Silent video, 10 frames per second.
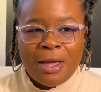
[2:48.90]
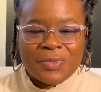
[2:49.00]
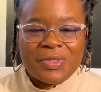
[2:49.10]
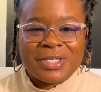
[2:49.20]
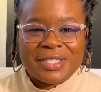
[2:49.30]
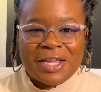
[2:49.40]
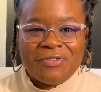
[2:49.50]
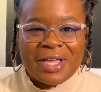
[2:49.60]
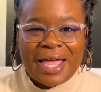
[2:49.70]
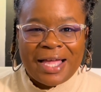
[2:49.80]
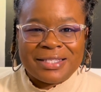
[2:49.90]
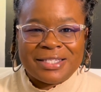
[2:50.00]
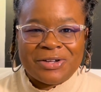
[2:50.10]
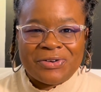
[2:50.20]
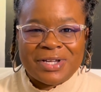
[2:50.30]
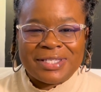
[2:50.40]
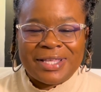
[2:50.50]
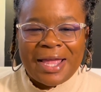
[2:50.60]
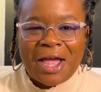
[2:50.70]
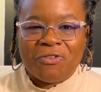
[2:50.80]
The Save the Cat series,
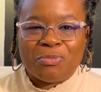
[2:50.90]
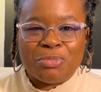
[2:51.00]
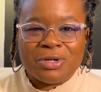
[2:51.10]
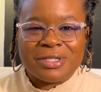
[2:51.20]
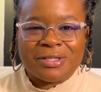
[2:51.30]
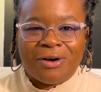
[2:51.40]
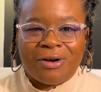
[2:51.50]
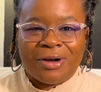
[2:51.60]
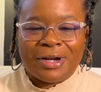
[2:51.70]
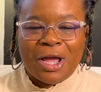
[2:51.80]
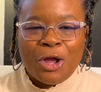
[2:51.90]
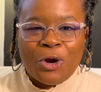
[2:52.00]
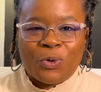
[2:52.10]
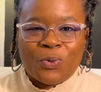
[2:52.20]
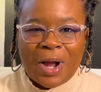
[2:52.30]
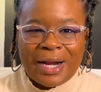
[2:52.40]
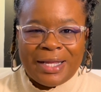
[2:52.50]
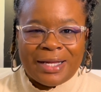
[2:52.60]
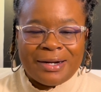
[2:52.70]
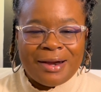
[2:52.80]
they have books on
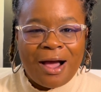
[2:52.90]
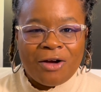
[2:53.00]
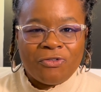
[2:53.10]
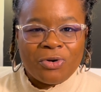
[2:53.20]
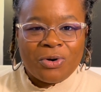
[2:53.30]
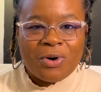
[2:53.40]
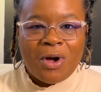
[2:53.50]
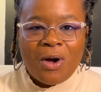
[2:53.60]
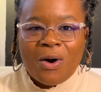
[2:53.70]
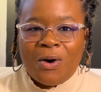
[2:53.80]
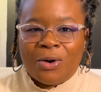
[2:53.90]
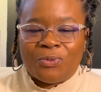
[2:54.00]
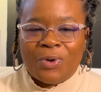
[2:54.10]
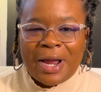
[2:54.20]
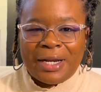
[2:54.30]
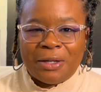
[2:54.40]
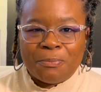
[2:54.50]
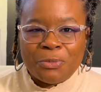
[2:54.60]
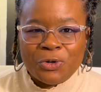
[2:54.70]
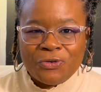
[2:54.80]
writing a novel, on writing
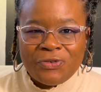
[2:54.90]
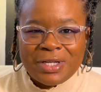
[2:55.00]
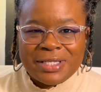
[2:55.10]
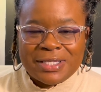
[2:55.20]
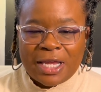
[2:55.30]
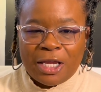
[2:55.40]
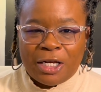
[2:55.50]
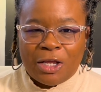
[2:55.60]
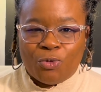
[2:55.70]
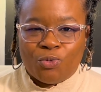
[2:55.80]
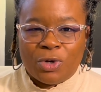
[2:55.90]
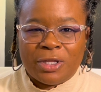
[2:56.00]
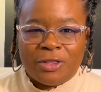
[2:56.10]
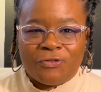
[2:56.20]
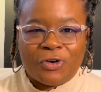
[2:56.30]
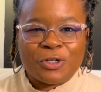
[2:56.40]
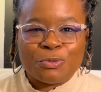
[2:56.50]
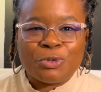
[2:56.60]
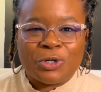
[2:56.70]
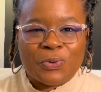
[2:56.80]
movies, and really the first
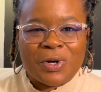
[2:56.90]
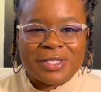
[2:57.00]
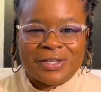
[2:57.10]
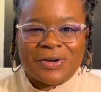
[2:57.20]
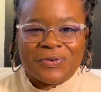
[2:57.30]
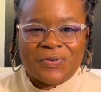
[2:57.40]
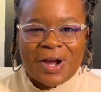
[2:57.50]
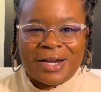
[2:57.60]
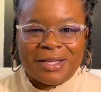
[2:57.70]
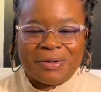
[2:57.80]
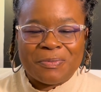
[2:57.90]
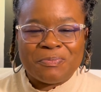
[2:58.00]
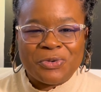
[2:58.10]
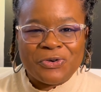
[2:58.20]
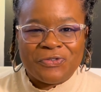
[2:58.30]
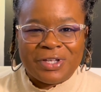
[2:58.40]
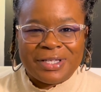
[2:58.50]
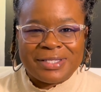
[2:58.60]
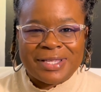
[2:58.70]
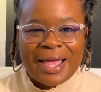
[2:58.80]
book was on writing
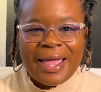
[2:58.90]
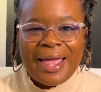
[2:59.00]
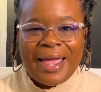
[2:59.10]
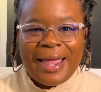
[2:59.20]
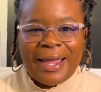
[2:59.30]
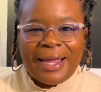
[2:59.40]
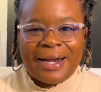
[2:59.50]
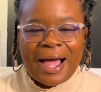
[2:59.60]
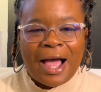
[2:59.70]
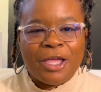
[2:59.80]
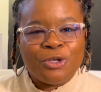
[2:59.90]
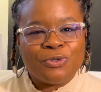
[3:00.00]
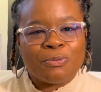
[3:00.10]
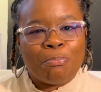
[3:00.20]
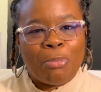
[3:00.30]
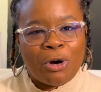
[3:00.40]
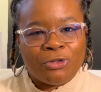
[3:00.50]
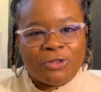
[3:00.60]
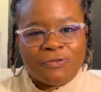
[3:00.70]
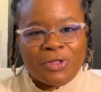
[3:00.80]
movies. And I use
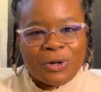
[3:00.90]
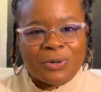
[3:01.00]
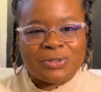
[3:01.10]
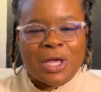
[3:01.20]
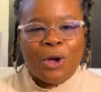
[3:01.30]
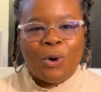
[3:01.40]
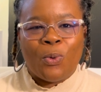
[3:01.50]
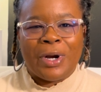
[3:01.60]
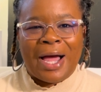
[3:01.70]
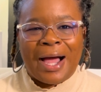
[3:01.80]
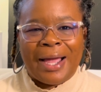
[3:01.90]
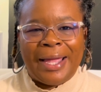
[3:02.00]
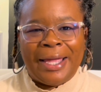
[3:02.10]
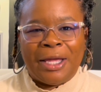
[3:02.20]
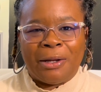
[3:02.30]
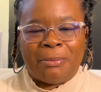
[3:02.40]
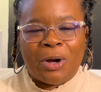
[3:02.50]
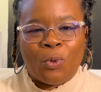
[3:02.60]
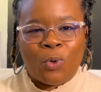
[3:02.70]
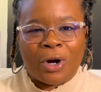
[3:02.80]
both of those when I am
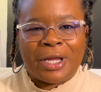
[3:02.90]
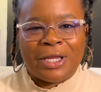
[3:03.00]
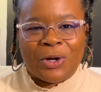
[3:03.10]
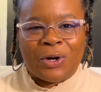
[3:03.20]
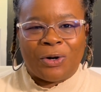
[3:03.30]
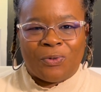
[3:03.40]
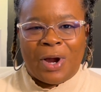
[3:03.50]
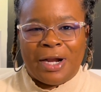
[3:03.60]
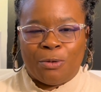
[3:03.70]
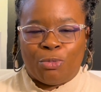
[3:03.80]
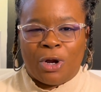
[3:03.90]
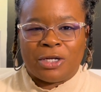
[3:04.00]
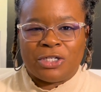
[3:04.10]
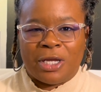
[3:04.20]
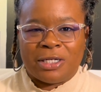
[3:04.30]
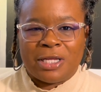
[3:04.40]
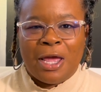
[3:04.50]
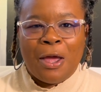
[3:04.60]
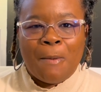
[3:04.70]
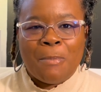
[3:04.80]
working on a writing project.
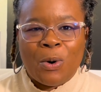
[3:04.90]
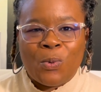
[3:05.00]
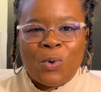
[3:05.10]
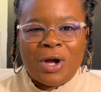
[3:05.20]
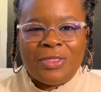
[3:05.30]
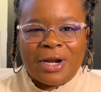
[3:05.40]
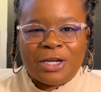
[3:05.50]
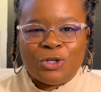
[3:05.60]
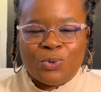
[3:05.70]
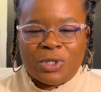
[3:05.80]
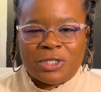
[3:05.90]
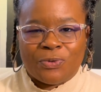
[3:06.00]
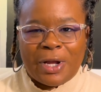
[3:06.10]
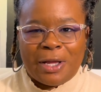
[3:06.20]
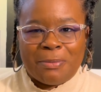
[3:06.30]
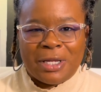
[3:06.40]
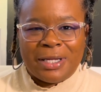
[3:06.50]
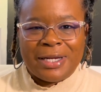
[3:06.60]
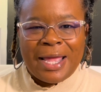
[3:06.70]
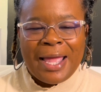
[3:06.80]
But one that I do want to
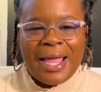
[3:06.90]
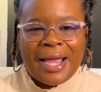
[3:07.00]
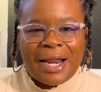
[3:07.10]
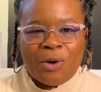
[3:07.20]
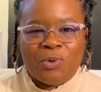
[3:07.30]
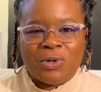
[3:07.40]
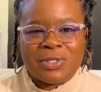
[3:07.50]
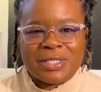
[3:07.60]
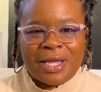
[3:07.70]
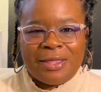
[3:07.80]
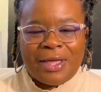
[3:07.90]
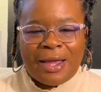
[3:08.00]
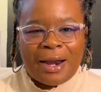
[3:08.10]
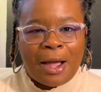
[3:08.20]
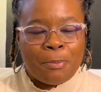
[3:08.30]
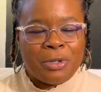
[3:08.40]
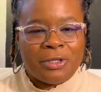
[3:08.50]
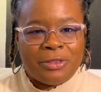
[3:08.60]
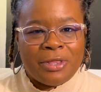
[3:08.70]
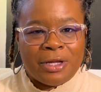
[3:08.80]
recommend, and I will say that I
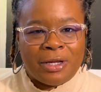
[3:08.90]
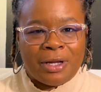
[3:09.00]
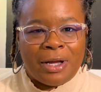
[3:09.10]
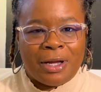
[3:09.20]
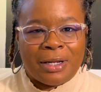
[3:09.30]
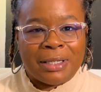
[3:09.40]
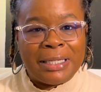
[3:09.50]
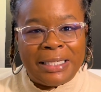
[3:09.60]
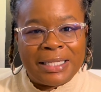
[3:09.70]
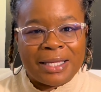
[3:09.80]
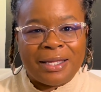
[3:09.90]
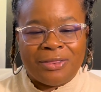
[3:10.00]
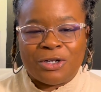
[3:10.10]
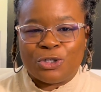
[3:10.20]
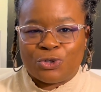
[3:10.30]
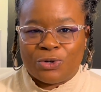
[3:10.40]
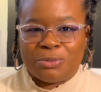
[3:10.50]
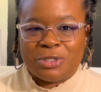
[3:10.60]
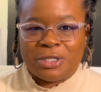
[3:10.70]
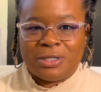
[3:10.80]
put the link in the
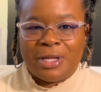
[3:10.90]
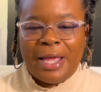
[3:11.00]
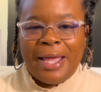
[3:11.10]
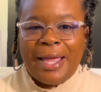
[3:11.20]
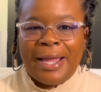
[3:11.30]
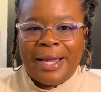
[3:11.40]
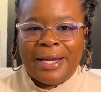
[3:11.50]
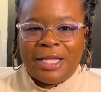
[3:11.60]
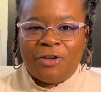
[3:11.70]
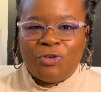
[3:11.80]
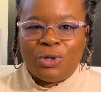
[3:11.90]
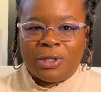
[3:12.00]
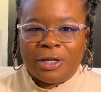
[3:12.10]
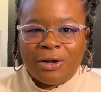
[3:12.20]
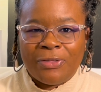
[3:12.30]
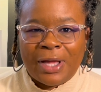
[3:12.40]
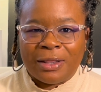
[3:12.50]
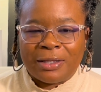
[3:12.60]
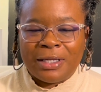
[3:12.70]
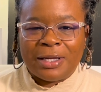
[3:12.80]
description, and if you click on that
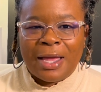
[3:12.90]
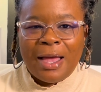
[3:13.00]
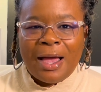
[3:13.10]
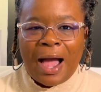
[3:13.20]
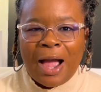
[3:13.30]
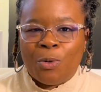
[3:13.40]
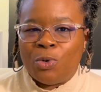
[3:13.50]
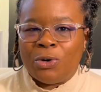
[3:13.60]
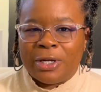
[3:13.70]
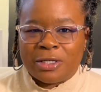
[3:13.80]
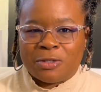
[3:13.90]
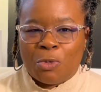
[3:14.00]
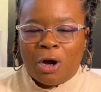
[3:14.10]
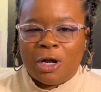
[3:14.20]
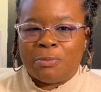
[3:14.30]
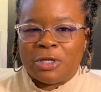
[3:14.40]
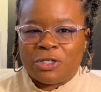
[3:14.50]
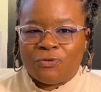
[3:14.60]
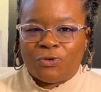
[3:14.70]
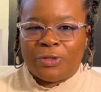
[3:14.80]
link, I will get a small
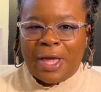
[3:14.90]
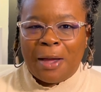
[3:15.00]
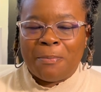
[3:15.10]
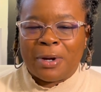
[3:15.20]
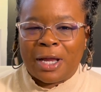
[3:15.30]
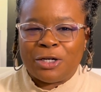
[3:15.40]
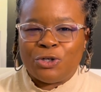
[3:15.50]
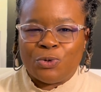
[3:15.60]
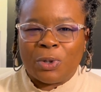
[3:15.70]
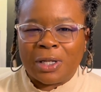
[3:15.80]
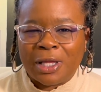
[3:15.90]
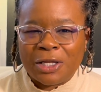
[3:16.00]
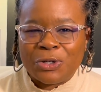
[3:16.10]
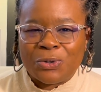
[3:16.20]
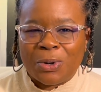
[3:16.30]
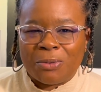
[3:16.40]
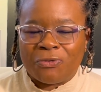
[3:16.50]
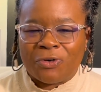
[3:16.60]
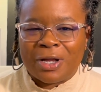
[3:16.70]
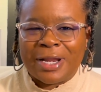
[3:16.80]
commission for that, but I do want to let you know up
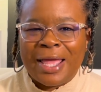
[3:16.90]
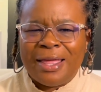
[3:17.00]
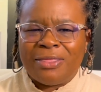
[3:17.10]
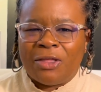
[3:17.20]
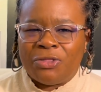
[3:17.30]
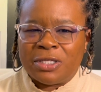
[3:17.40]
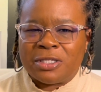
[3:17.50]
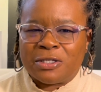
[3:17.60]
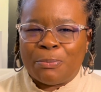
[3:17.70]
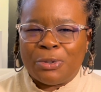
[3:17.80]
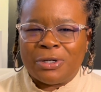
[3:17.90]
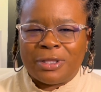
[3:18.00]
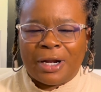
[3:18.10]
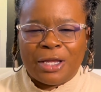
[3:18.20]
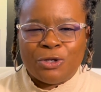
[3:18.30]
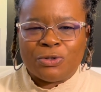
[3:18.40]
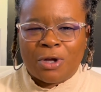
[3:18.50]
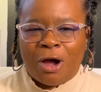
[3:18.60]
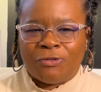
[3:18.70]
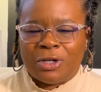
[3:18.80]
front that this is a book that I use
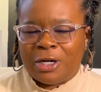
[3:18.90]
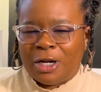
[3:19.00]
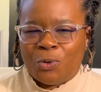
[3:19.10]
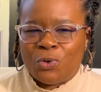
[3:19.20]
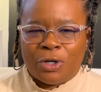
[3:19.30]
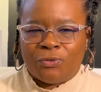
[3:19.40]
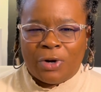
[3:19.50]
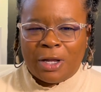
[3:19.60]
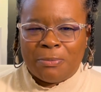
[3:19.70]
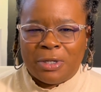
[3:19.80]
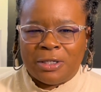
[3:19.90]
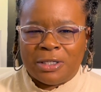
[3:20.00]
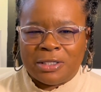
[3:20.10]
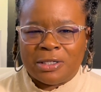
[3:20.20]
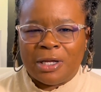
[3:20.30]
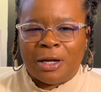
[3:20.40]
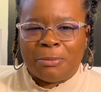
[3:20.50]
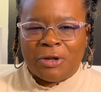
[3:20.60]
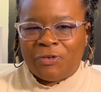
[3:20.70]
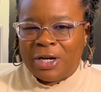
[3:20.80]
often and I wouldn't recommend it
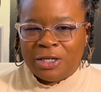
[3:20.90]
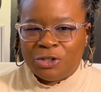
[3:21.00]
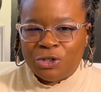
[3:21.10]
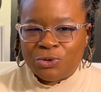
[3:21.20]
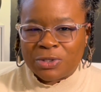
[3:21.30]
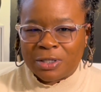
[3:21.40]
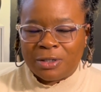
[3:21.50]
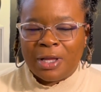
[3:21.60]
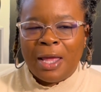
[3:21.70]
if I didn't use it.